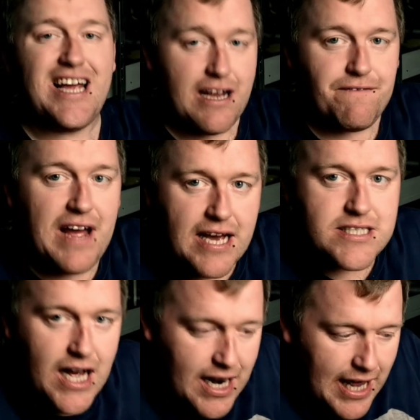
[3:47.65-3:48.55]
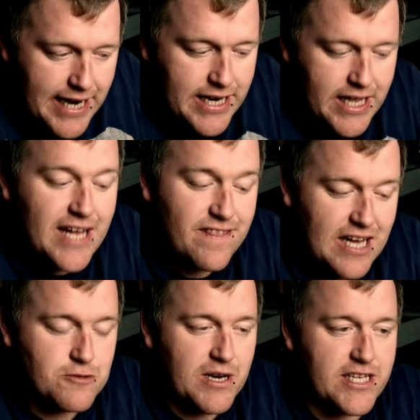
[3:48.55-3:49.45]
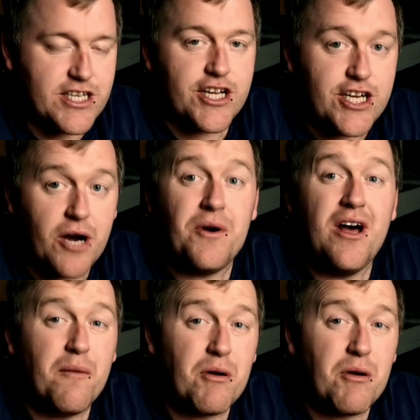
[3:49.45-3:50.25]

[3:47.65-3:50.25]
if eggs are laid in here, that's where it's going to go.